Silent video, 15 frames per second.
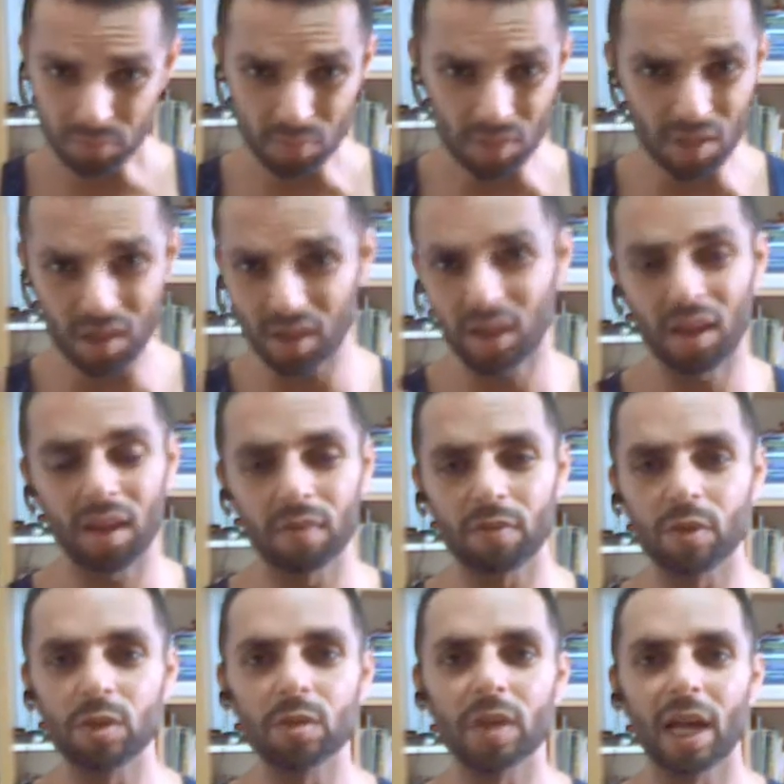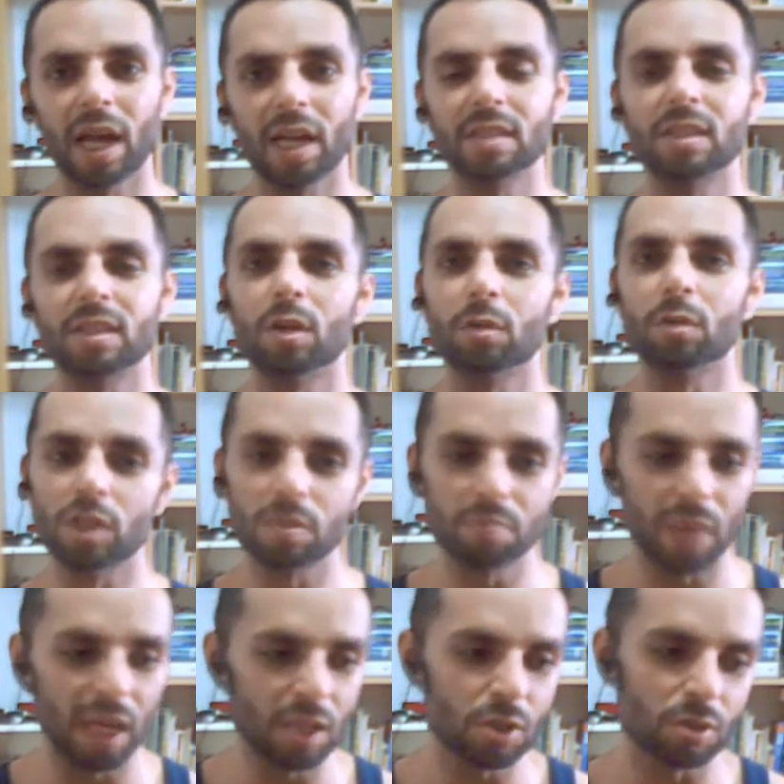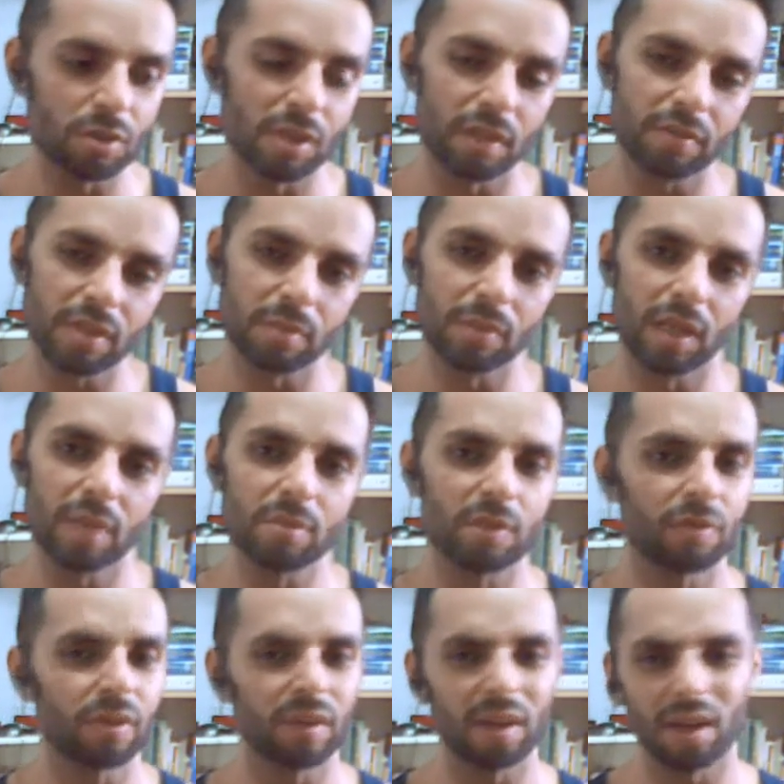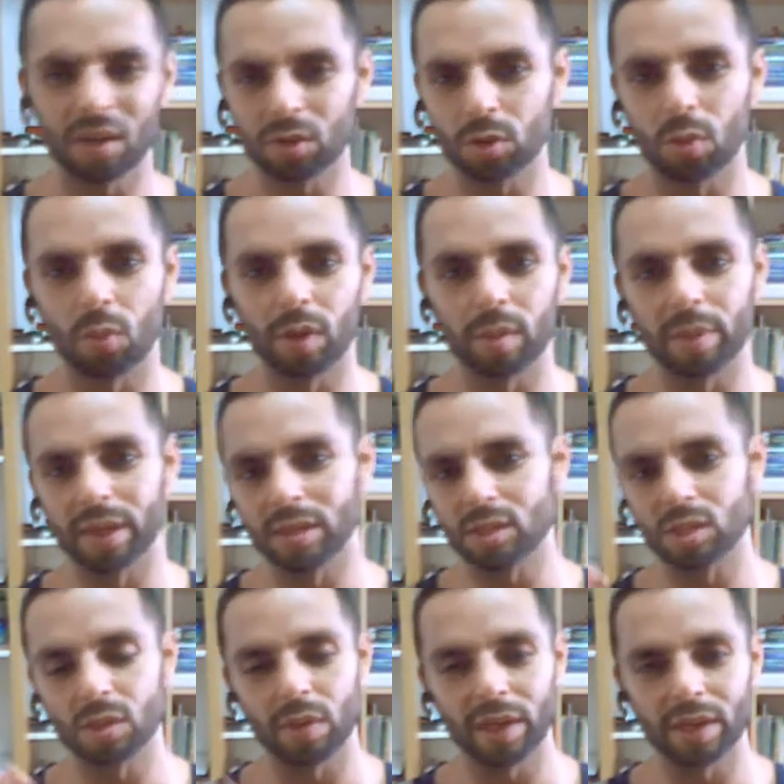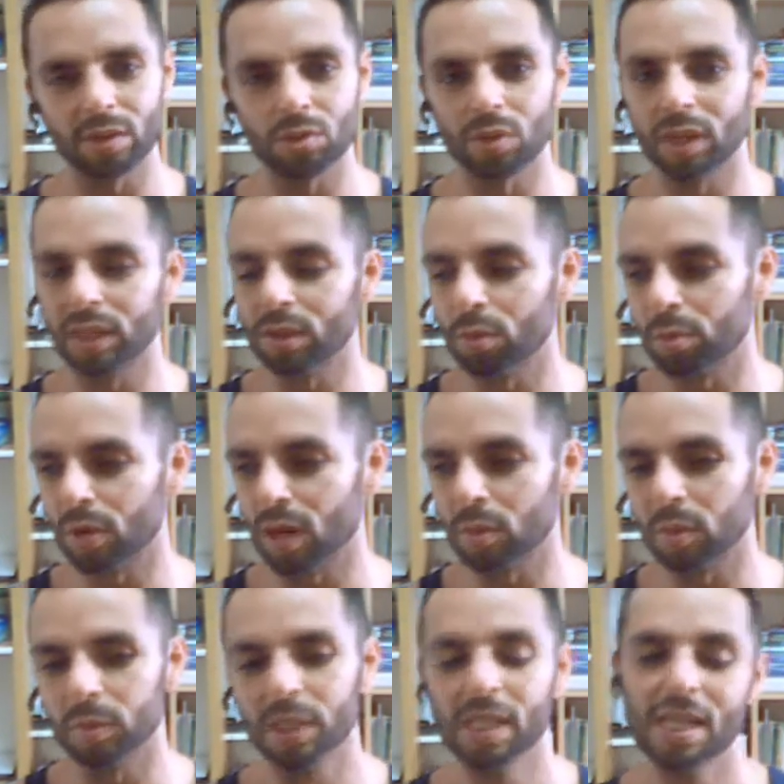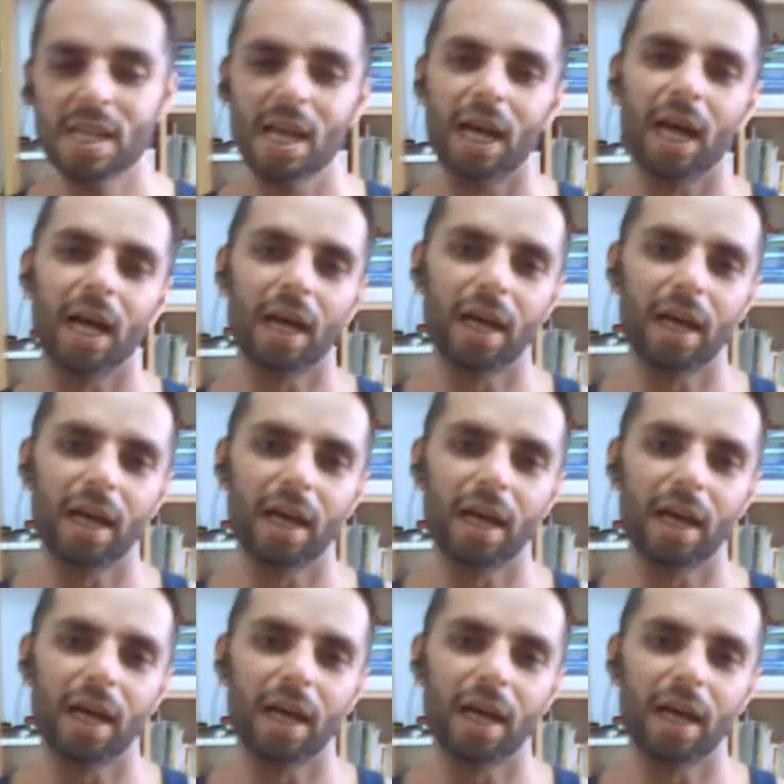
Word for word: uh, for you guys, you know, just pace yourself sometimes. If you're younger, don't worry about it, just go ahead and train, no problem. Uh,